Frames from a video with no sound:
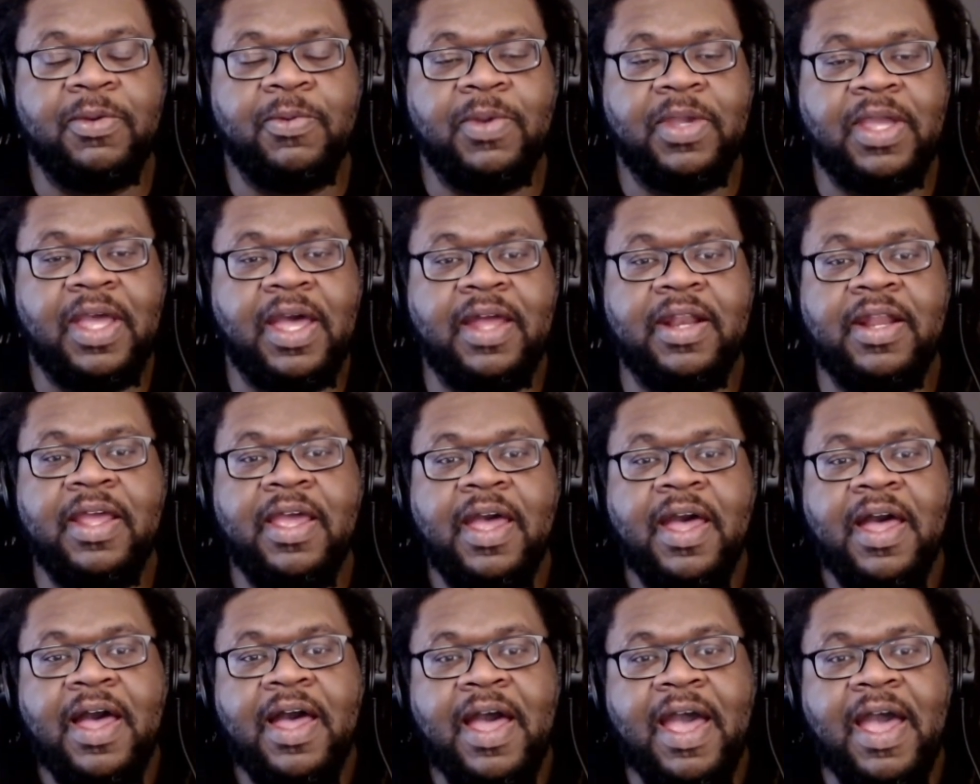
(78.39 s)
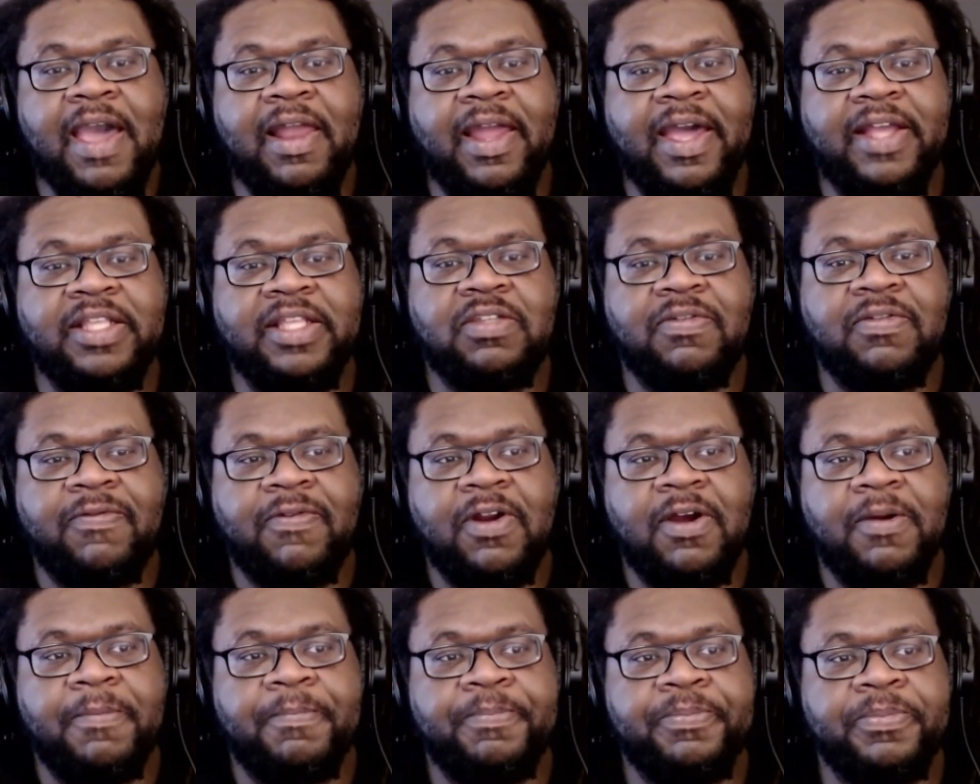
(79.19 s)
We got highlights
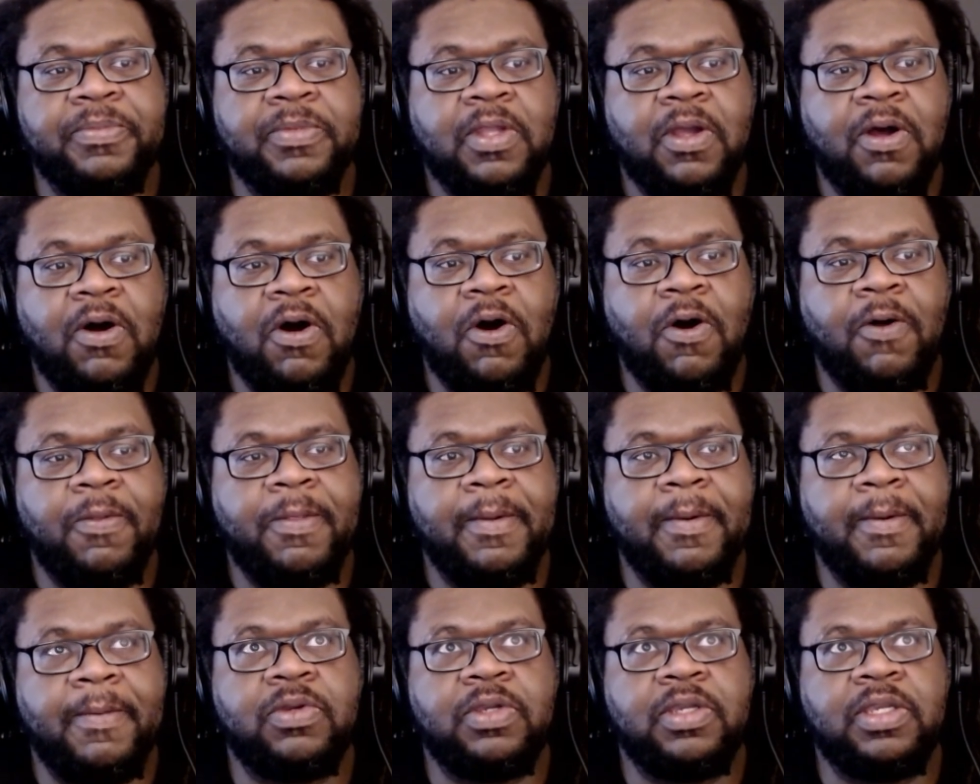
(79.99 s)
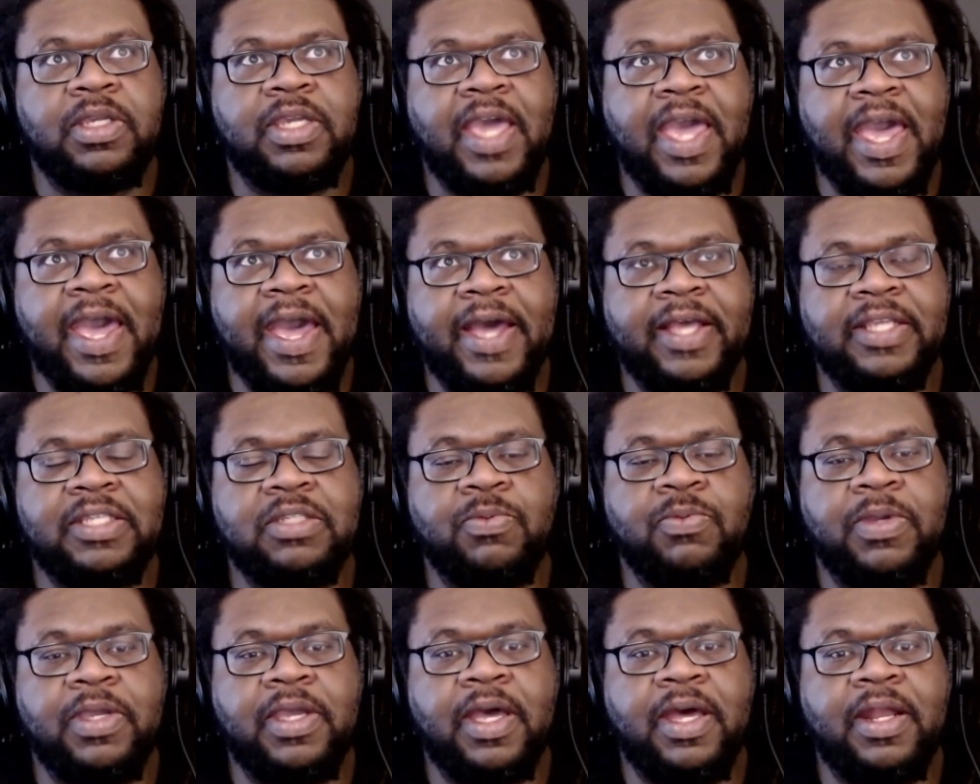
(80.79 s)
from all the
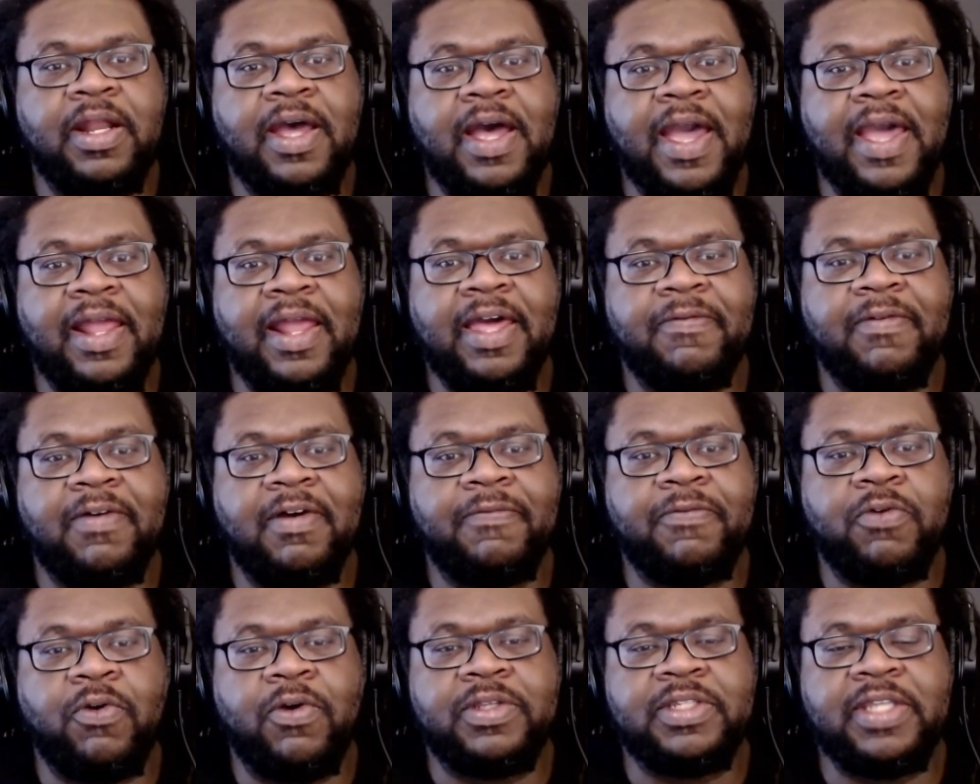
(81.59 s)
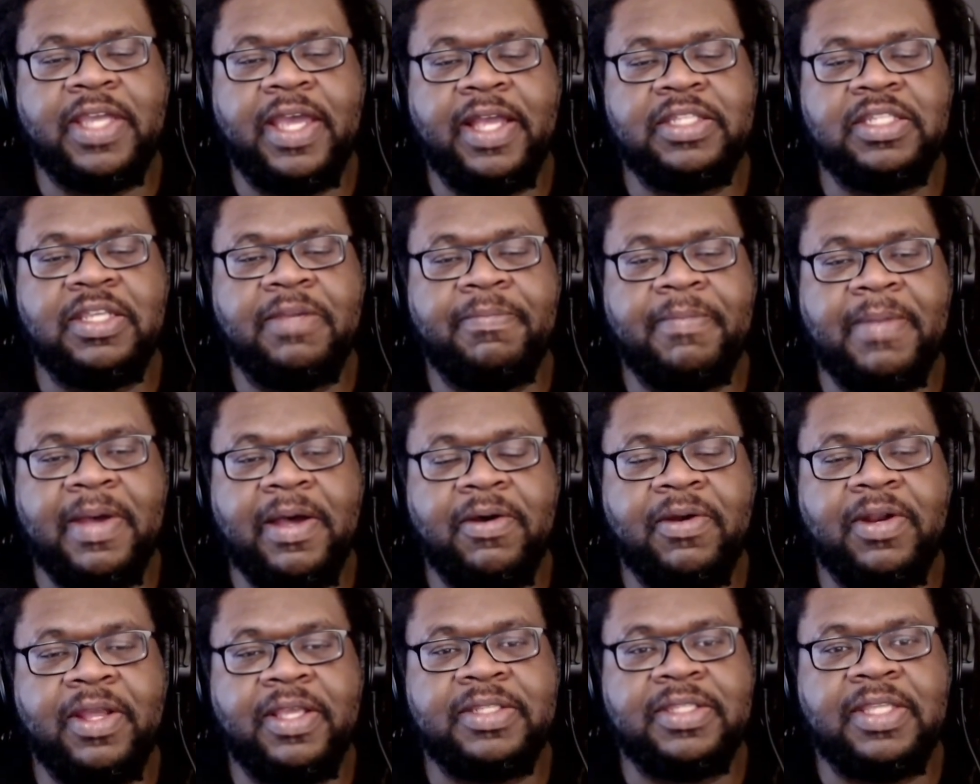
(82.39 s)
cast. We got a highlight, of course, Anson
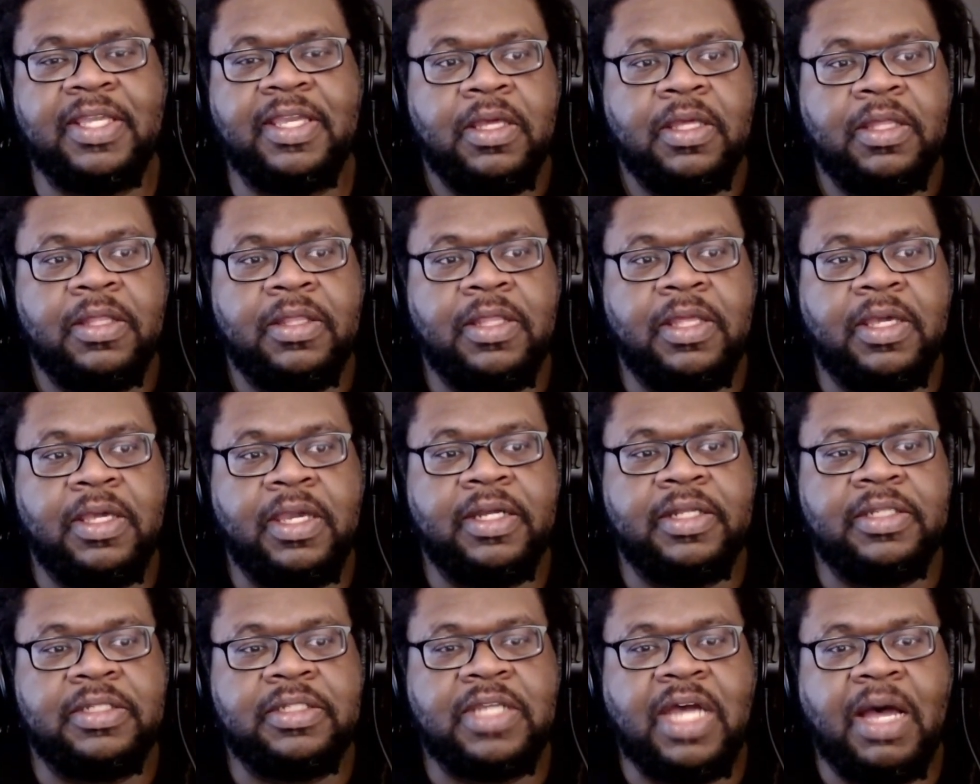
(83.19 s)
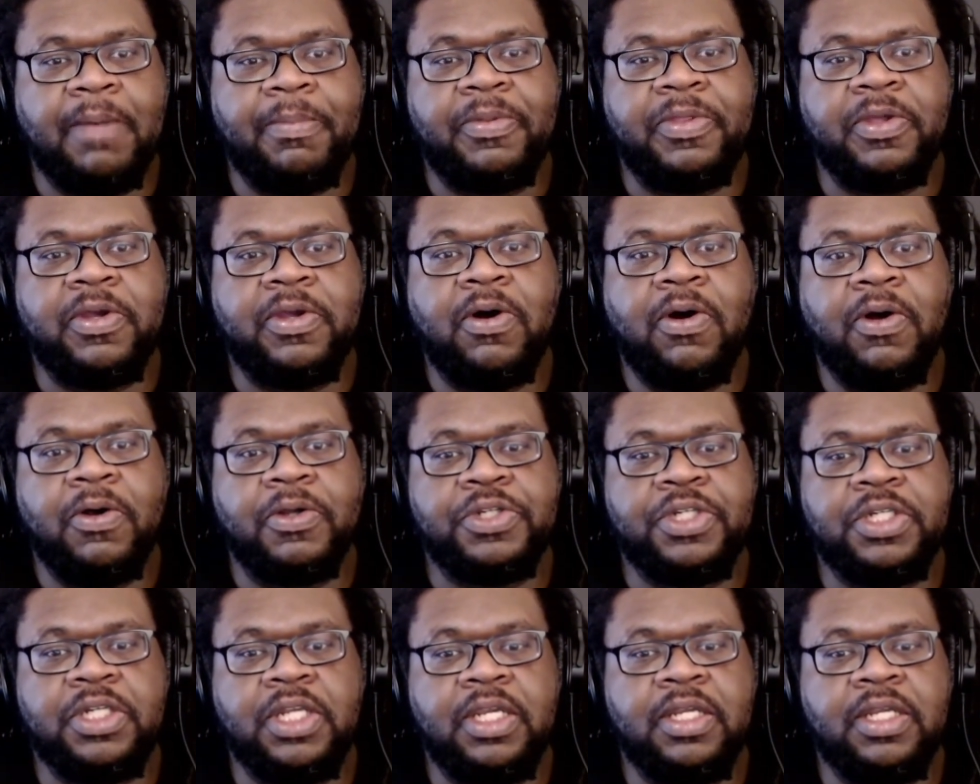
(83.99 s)
Mount is the top of the call
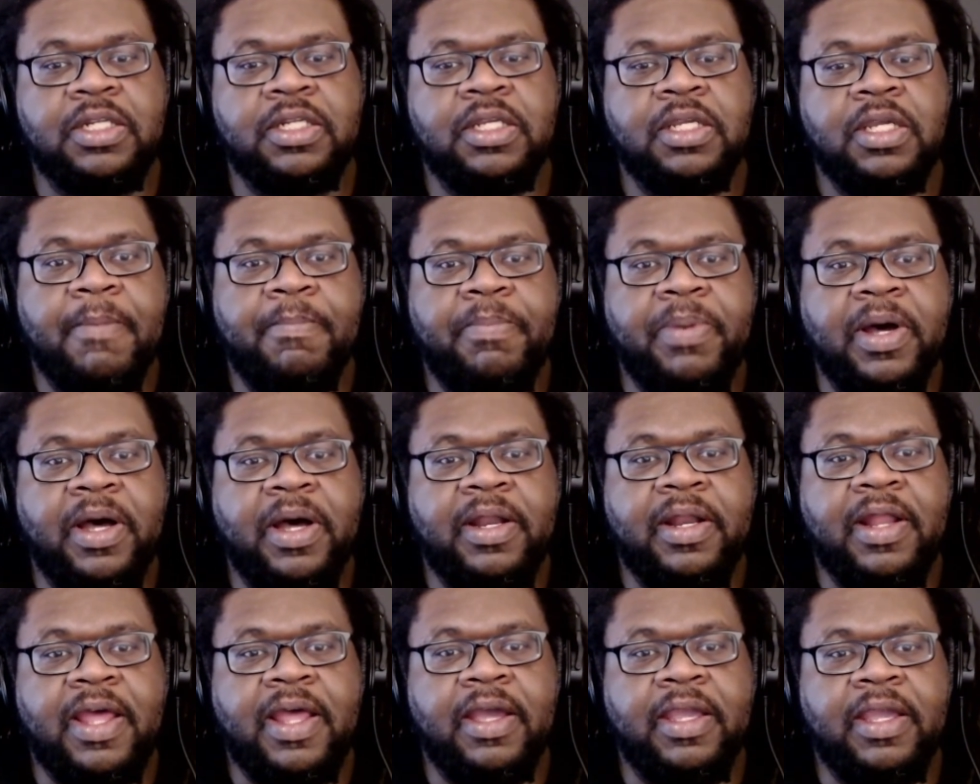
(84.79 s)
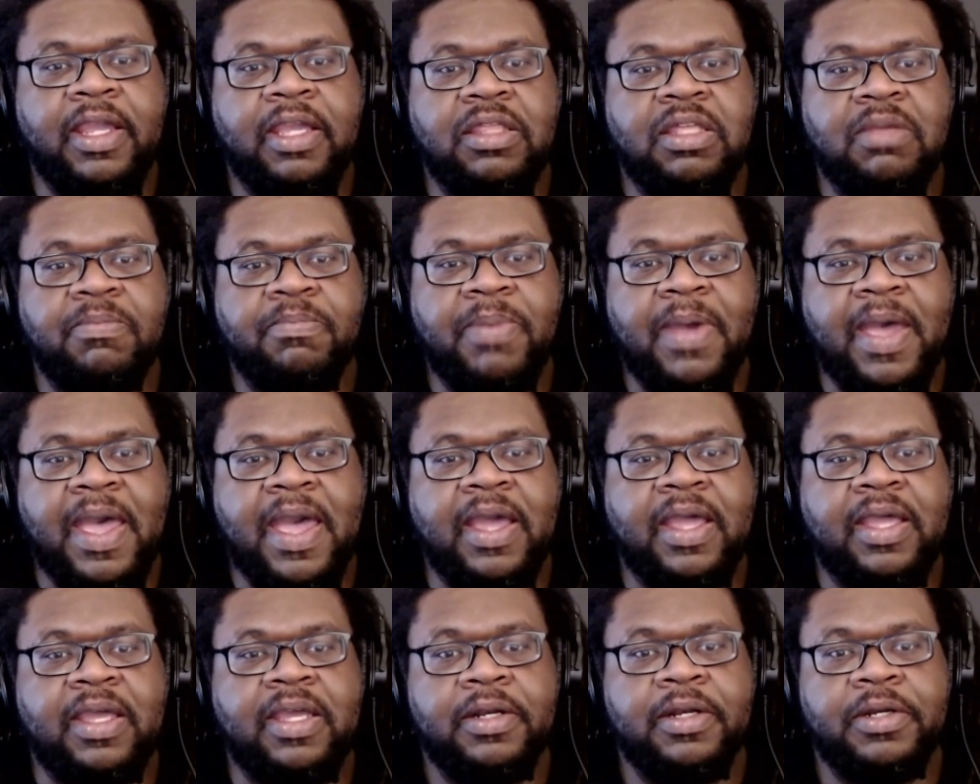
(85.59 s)
sheet. But Ethan
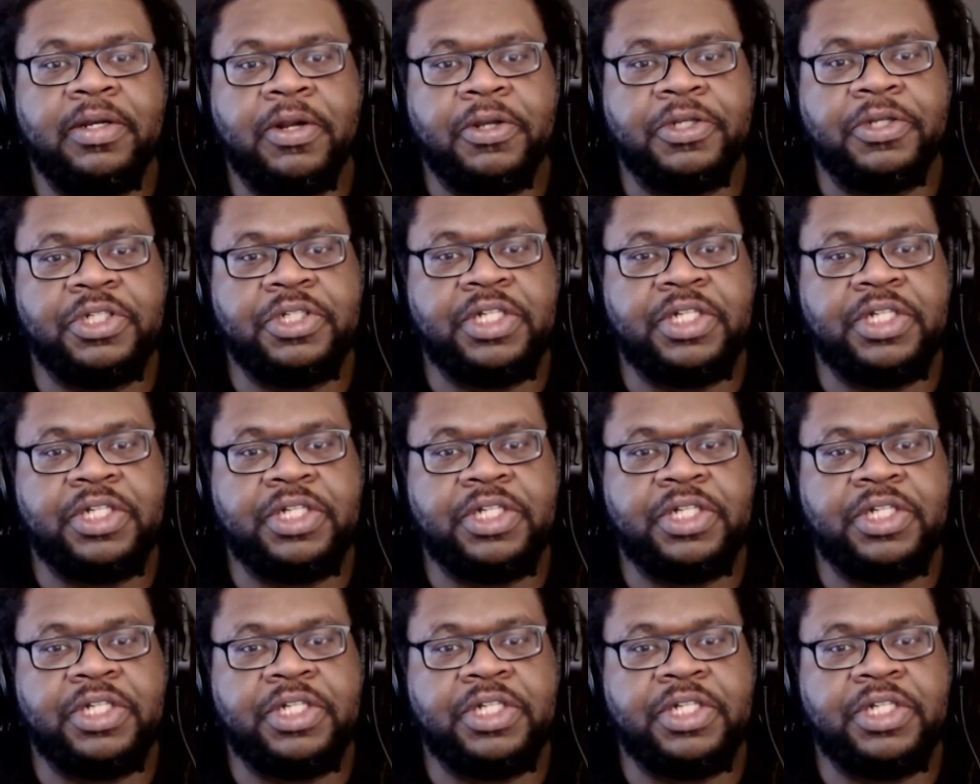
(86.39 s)
Peck playing